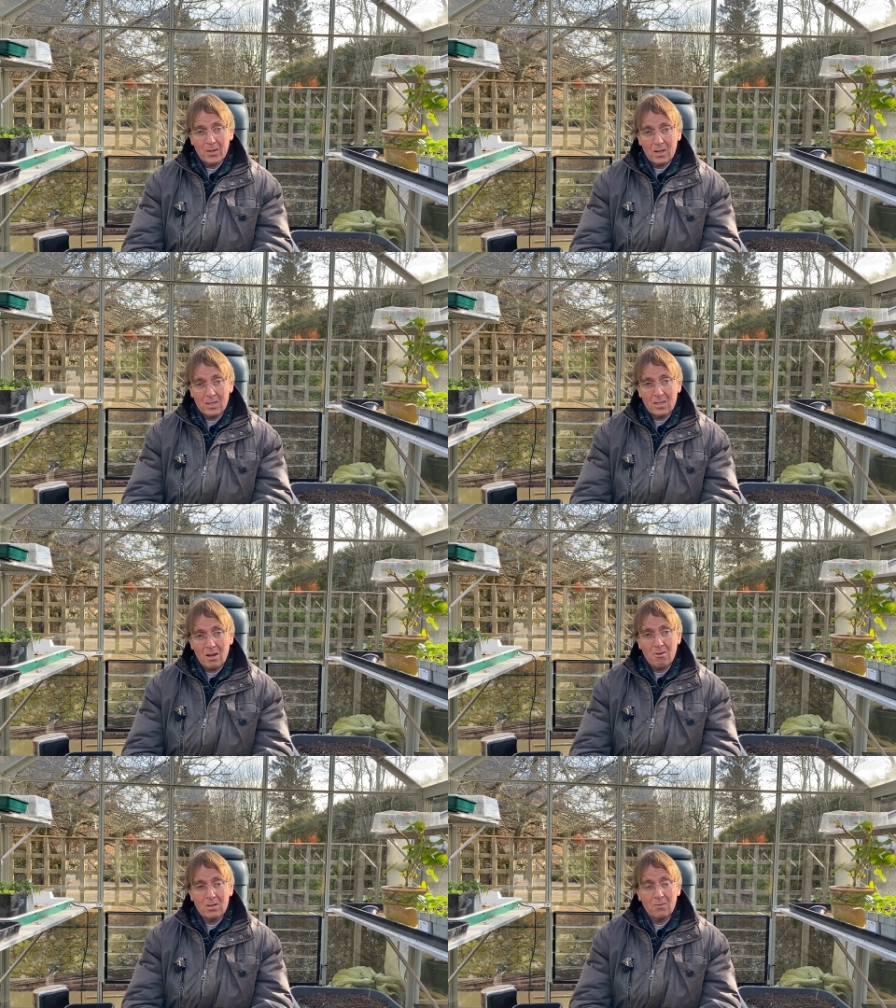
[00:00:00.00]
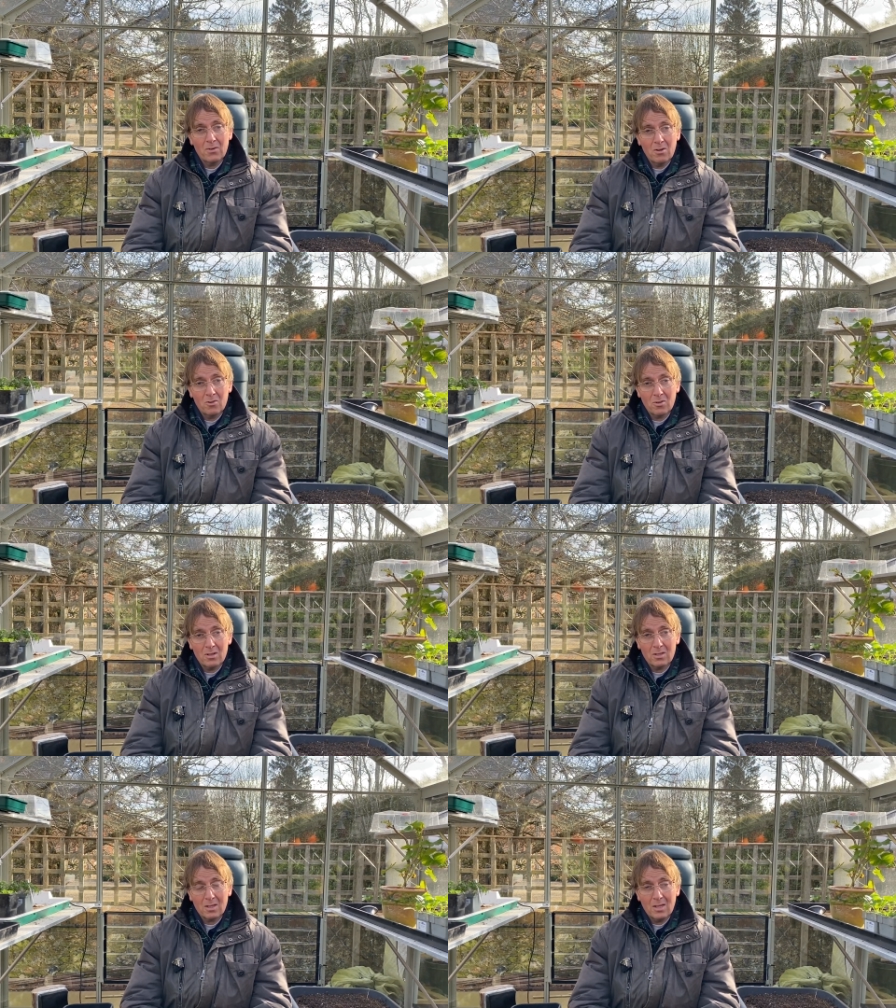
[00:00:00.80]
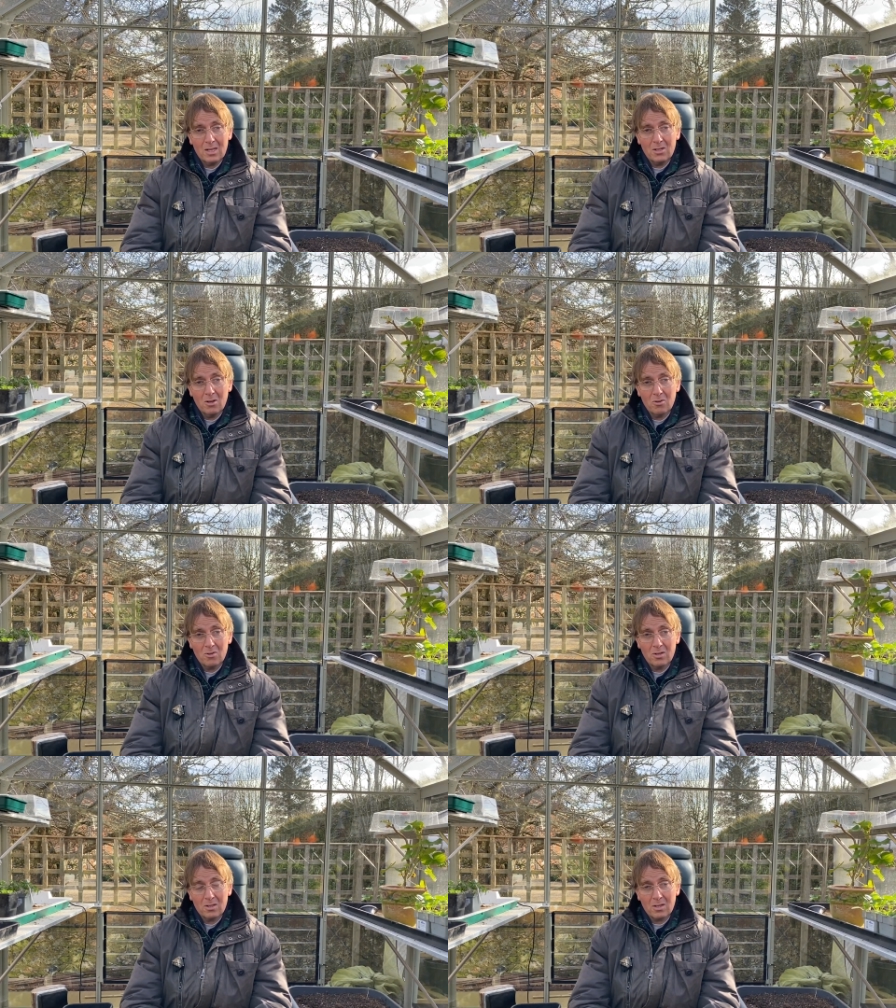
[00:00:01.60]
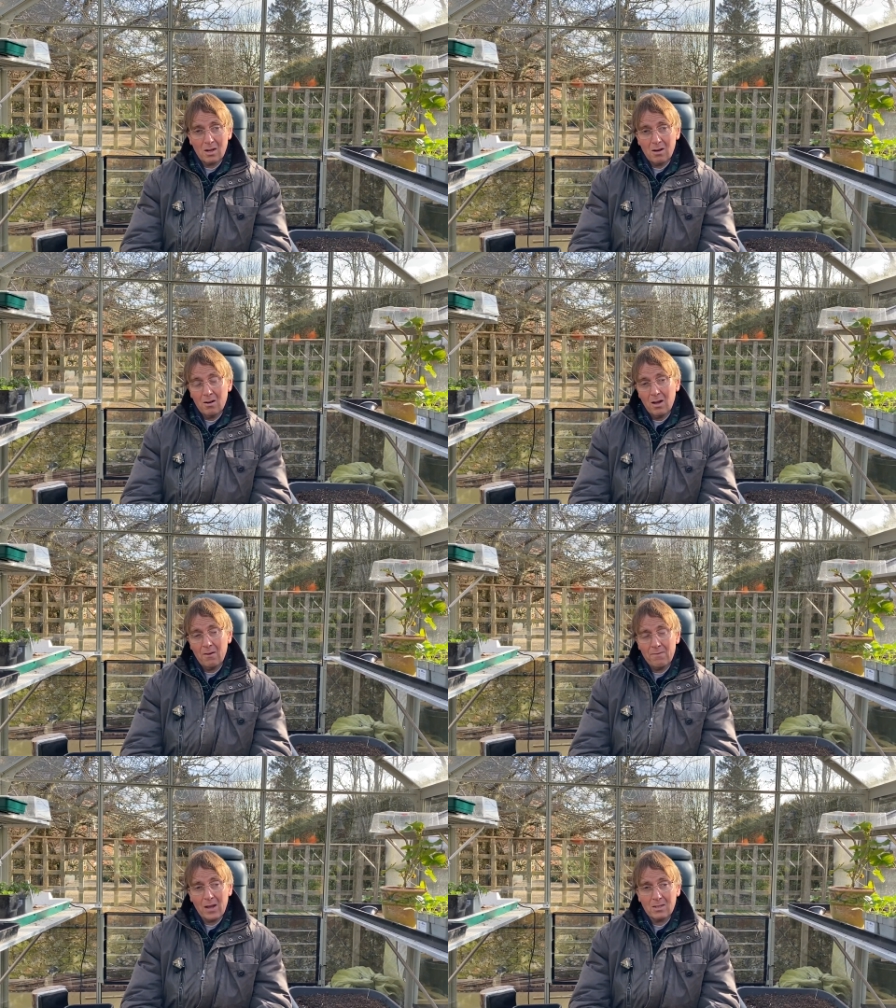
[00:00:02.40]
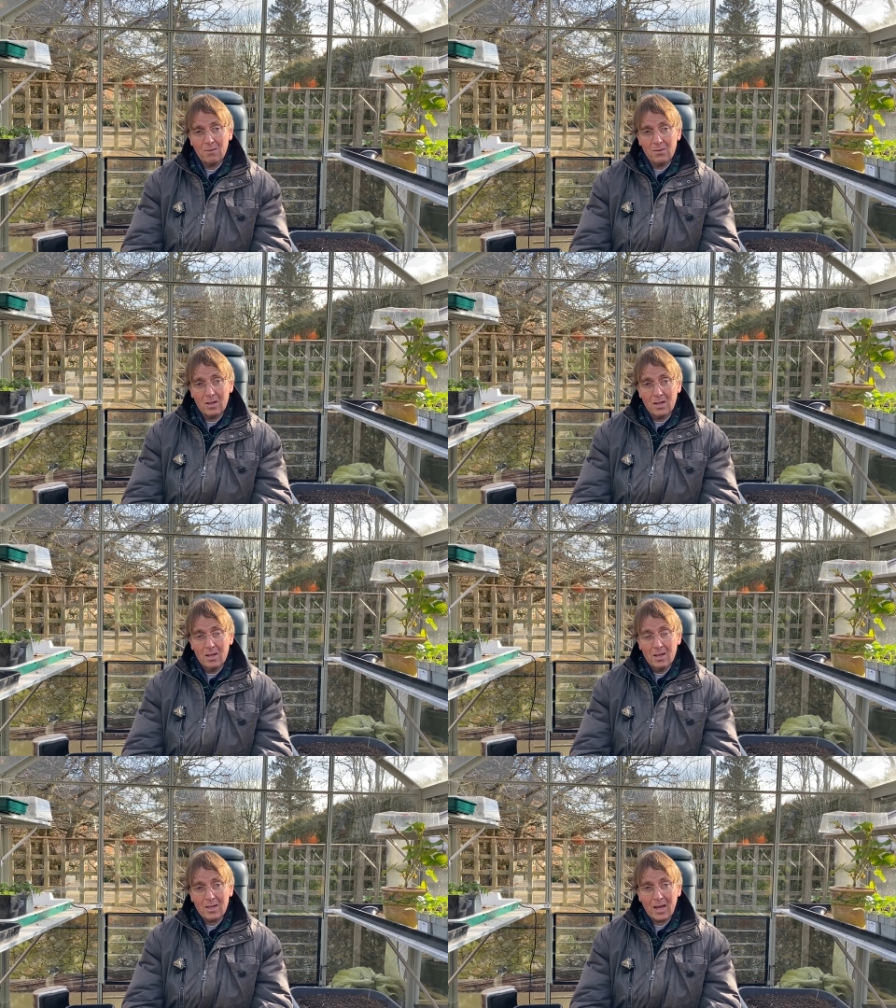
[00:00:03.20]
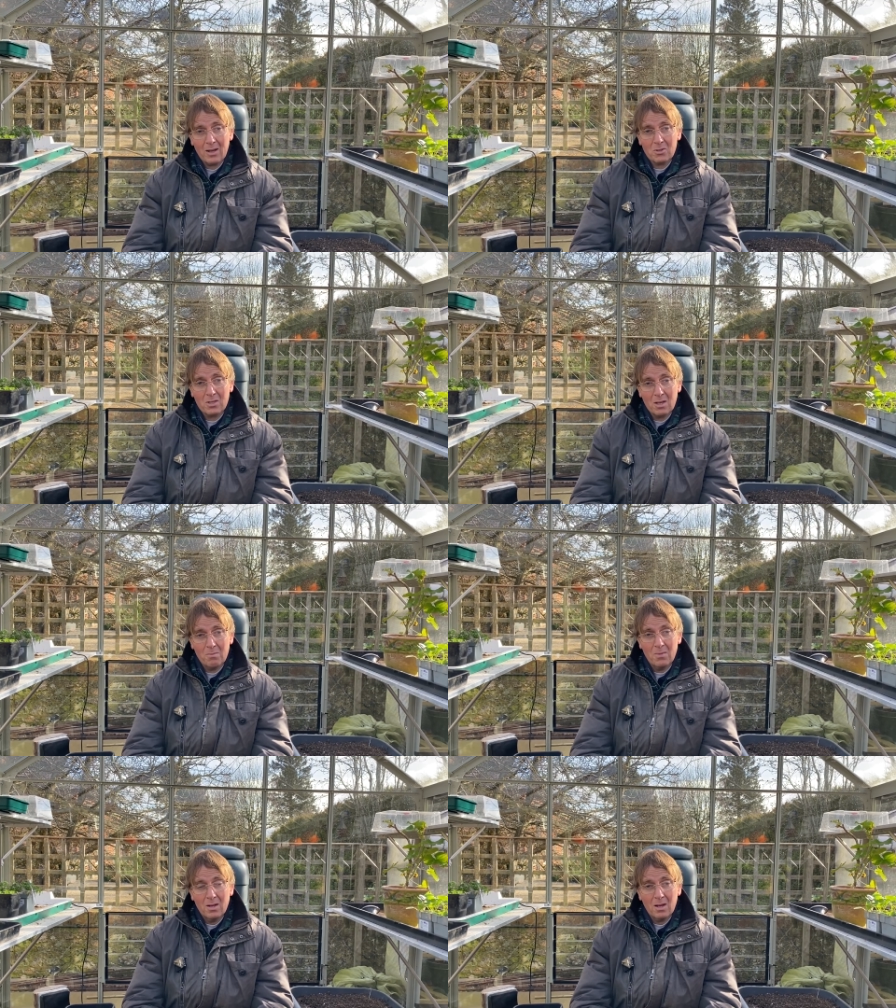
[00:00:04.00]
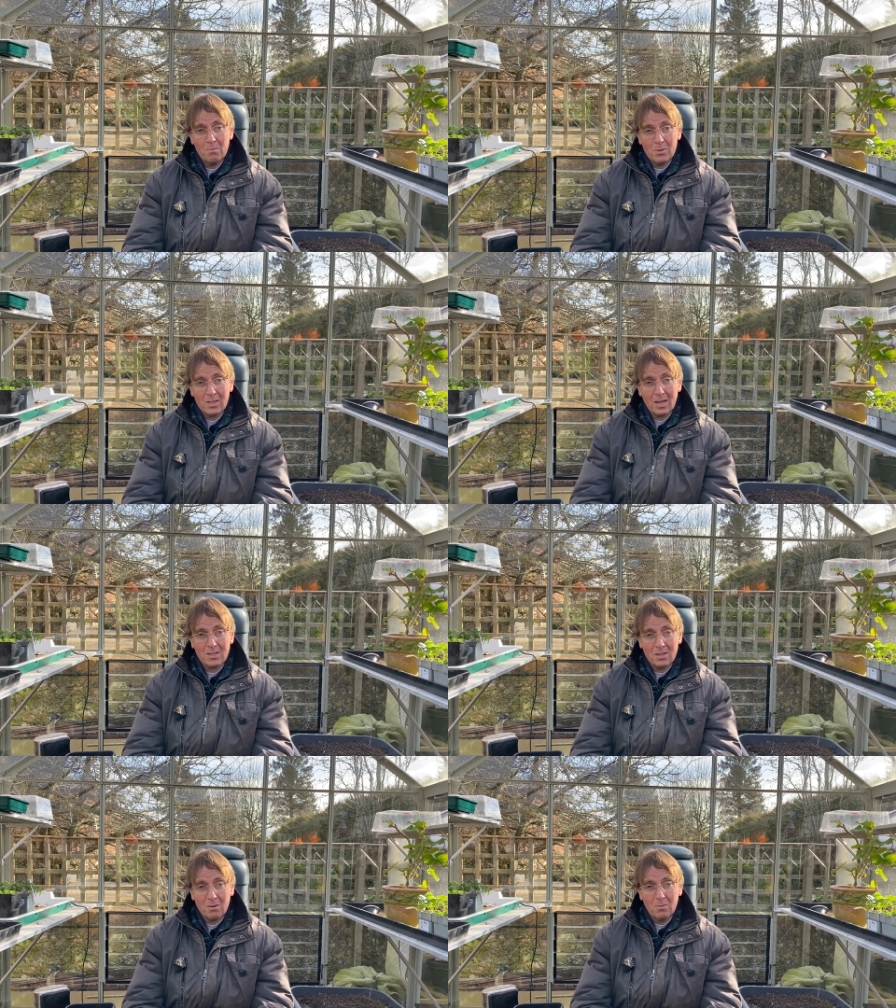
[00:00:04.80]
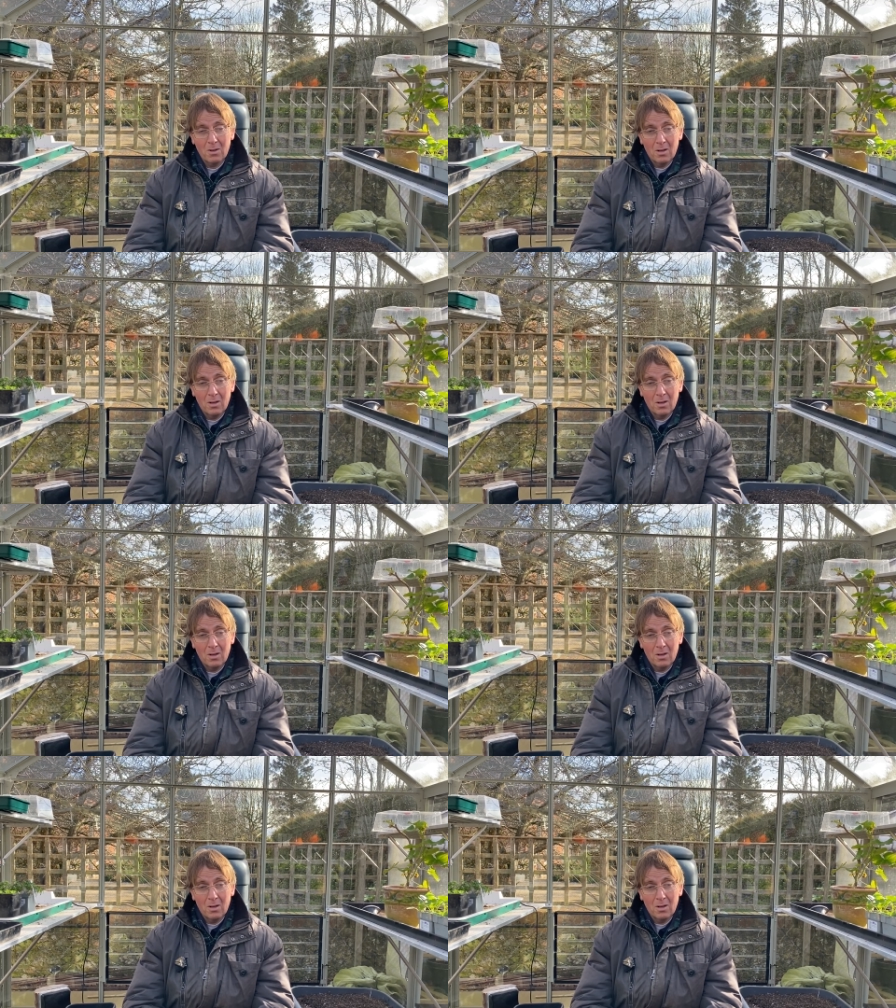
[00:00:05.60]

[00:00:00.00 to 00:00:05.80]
a series of nutrients, and these nutrients are effectively calcium and potassium,